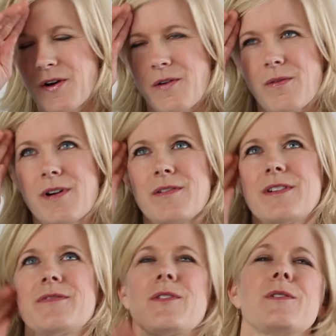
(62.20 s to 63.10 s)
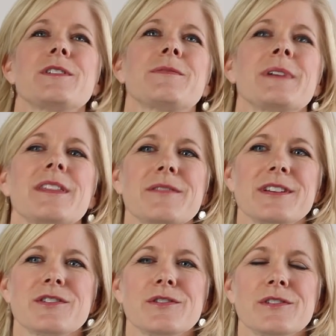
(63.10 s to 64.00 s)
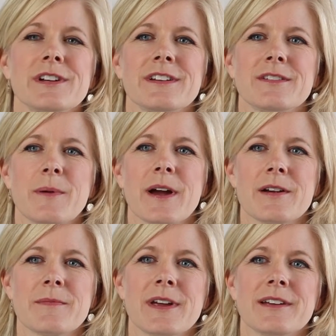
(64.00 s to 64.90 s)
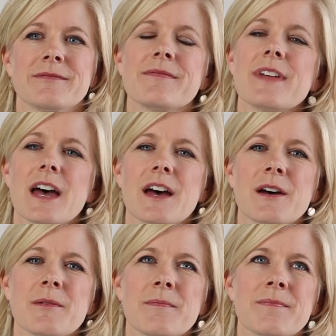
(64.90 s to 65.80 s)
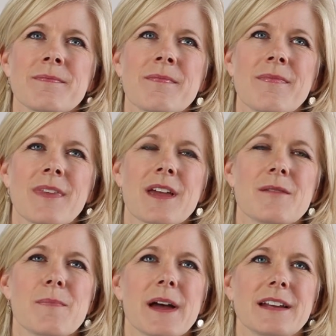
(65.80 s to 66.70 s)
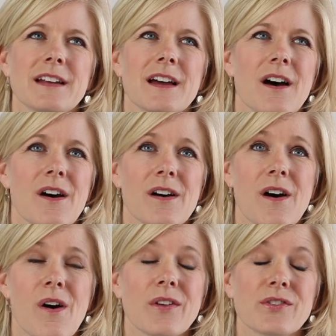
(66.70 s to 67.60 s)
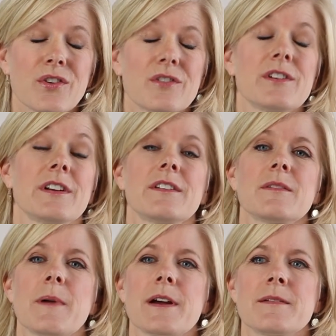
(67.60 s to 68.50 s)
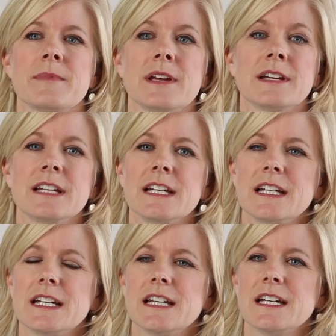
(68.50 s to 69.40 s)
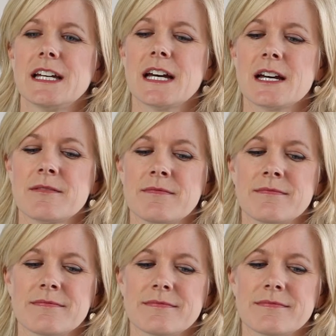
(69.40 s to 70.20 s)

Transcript: Well, of course, my three children inspire me, but all children inspire me.